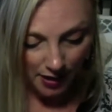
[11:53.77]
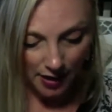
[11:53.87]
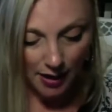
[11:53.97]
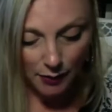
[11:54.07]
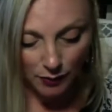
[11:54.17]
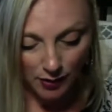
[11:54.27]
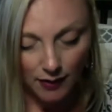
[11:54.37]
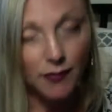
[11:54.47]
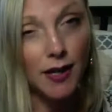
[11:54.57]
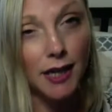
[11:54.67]
And I really
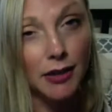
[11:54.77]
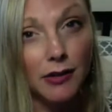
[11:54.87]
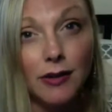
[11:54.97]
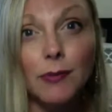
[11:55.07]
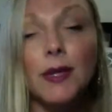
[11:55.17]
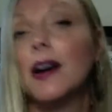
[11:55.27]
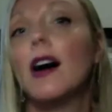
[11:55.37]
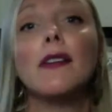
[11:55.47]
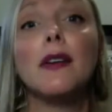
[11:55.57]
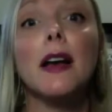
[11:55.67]
feel like you're going to be
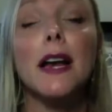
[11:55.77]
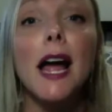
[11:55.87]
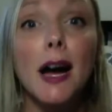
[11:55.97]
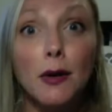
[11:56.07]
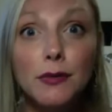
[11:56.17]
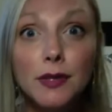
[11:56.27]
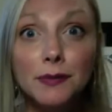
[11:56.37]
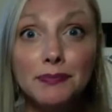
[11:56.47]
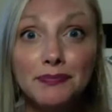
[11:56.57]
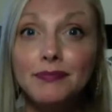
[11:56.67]
offered an out.
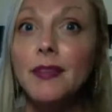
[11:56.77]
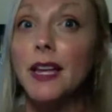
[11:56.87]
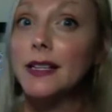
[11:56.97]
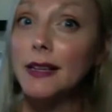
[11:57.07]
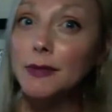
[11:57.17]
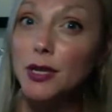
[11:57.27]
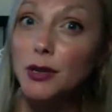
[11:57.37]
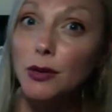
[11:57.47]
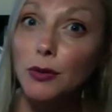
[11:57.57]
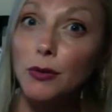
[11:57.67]
And it's up to
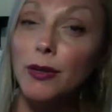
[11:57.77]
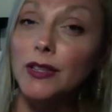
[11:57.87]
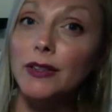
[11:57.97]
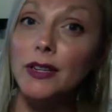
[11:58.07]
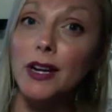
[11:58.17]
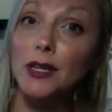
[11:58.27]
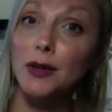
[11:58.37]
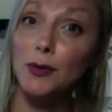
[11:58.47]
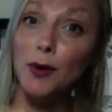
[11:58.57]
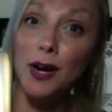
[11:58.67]
you whether or not
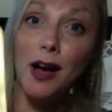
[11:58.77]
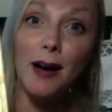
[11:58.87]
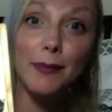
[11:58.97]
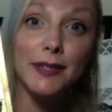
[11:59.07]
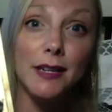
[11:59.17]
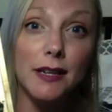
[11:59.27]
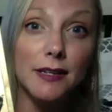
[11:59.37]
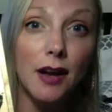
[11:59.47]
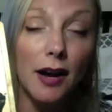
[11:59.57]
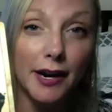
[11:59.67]
you want to hop into this
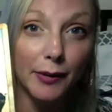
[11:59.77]
hot air